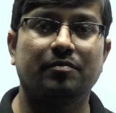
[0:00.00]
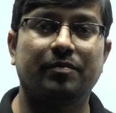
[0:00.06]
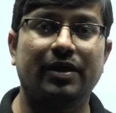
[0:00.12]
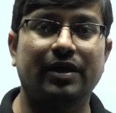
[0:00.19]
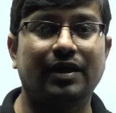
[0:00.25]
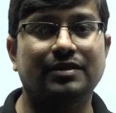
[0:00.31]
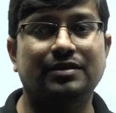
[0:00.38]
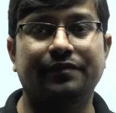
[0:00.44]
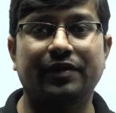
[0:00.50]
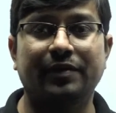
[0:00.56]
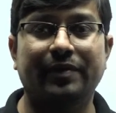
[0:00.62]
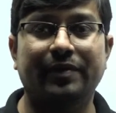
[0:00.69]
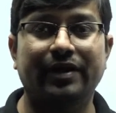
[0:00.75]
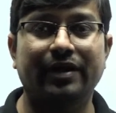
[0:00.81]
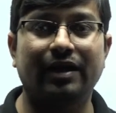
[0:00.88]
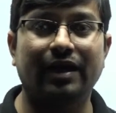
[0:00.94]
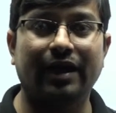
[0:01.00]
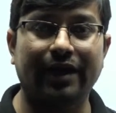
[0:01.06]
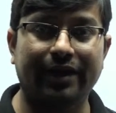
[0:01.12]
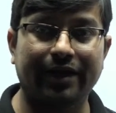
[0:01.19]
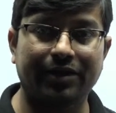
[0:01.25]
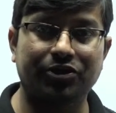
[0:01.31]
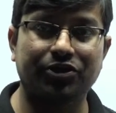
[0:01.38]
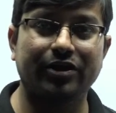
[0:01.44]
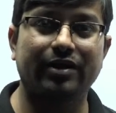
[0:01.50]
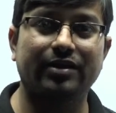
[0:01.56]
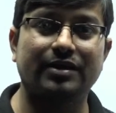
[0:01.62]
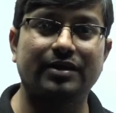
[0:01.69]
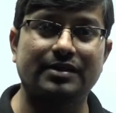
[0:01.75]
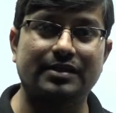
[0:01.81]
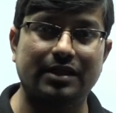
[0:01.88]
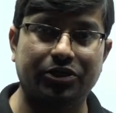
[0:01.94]
Please, everybody, like and share
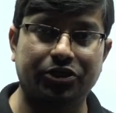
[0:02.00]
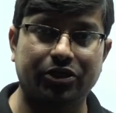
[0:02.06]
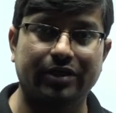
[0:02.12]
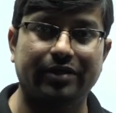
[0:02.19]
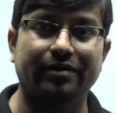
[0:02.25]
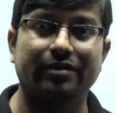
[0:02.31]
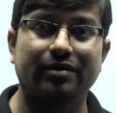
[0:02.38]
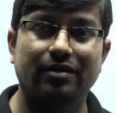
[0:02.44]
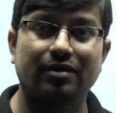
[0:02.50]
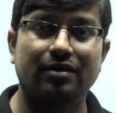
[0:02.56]
this session.